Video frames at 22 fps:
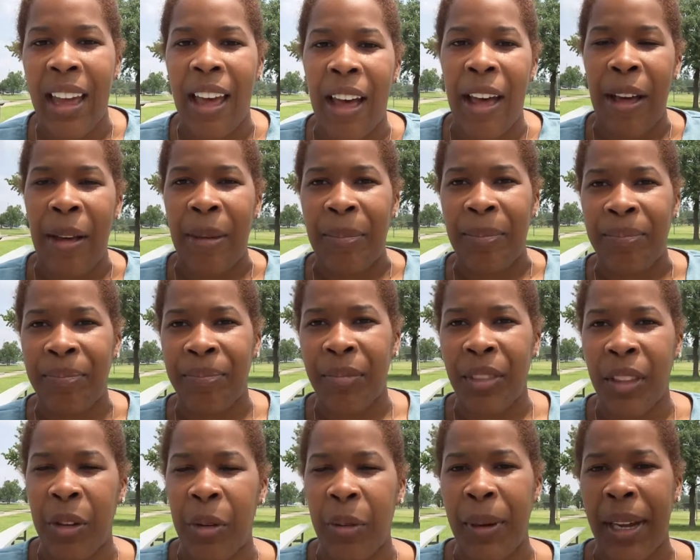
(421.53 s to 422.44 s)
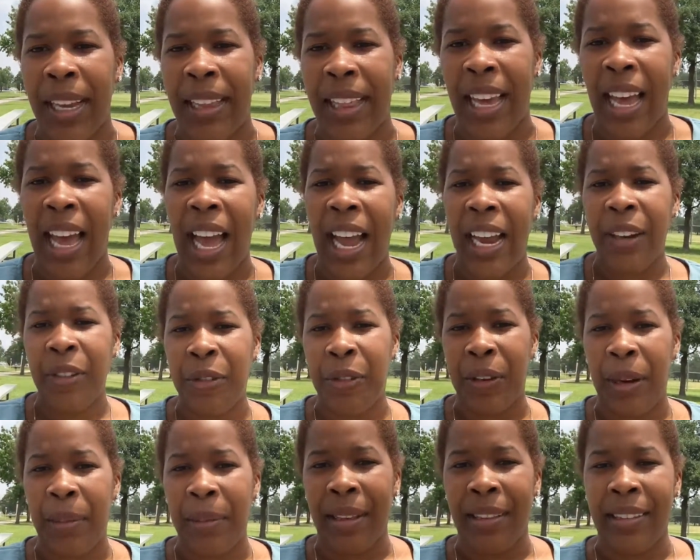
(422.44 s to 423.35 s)
the way that I
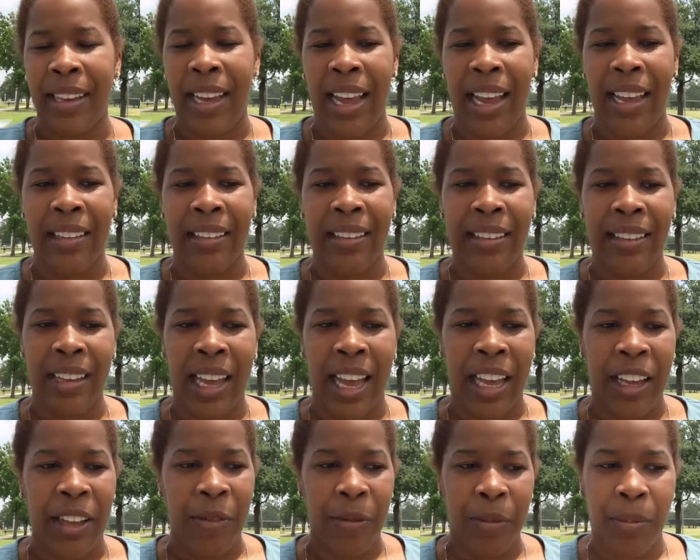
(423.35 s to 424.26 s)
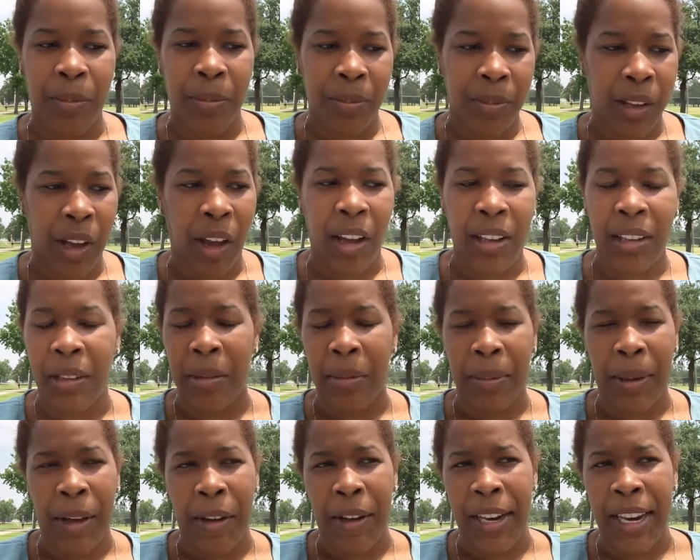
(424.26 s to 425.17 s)
frame the test, I've talked
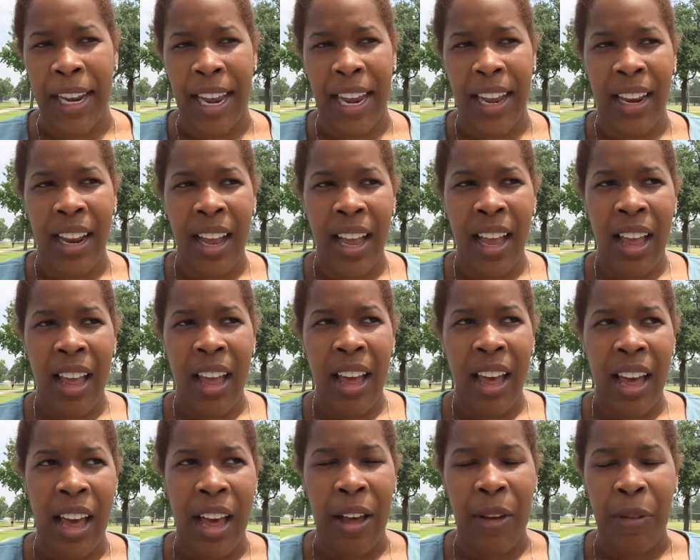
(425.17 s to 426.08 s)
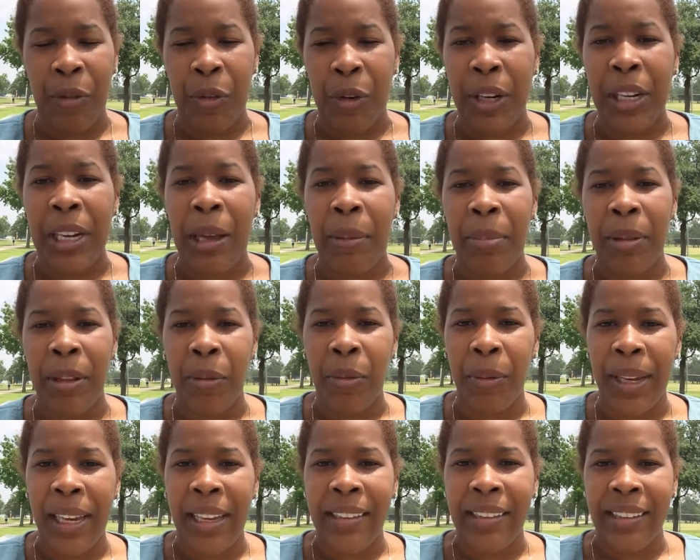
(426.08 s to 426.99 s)
about it for a couple of
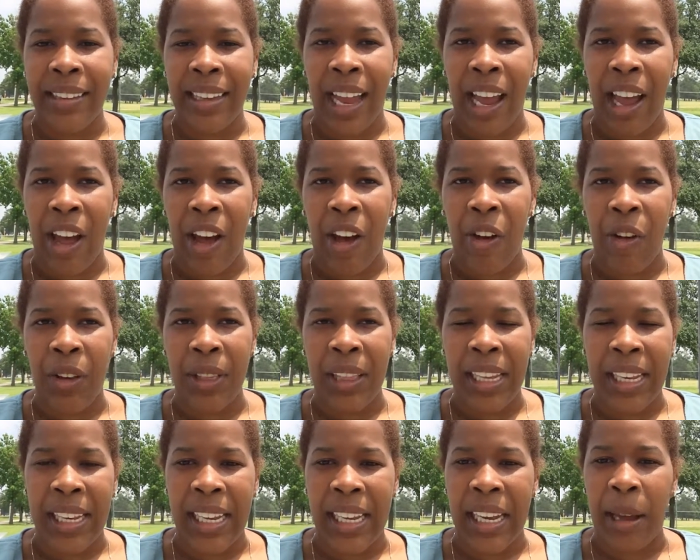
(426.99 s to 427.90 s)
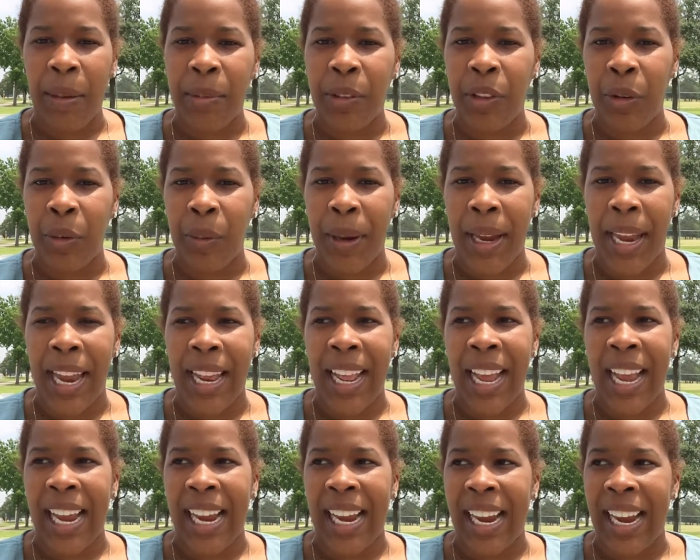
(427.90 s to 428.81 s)
weeks now leading up to it,
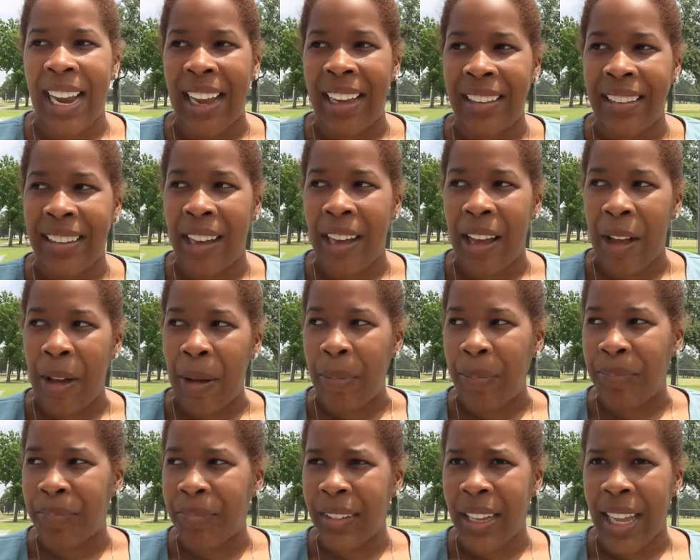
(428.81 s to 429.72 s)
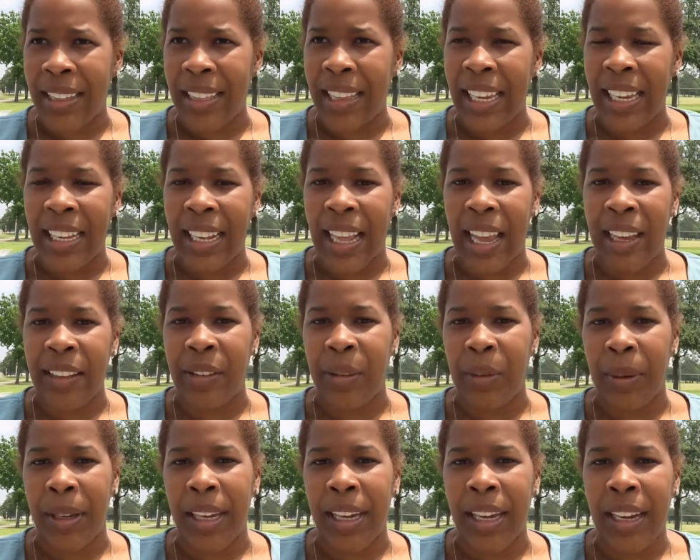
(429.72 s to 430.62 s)
and I think
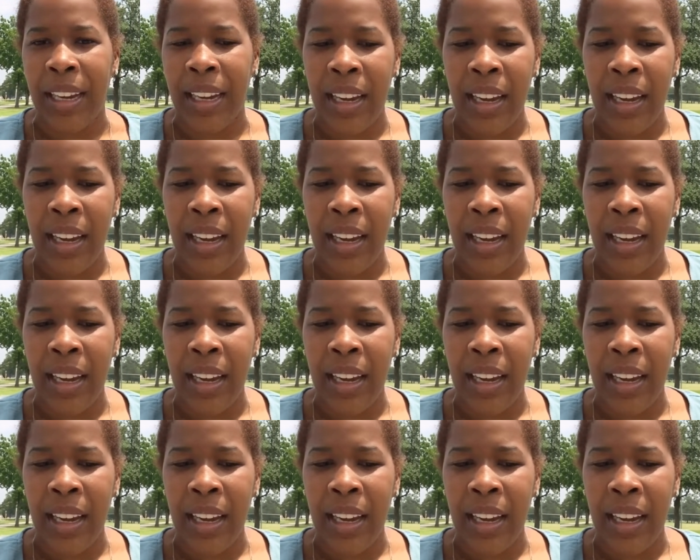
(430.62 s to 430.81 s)
last week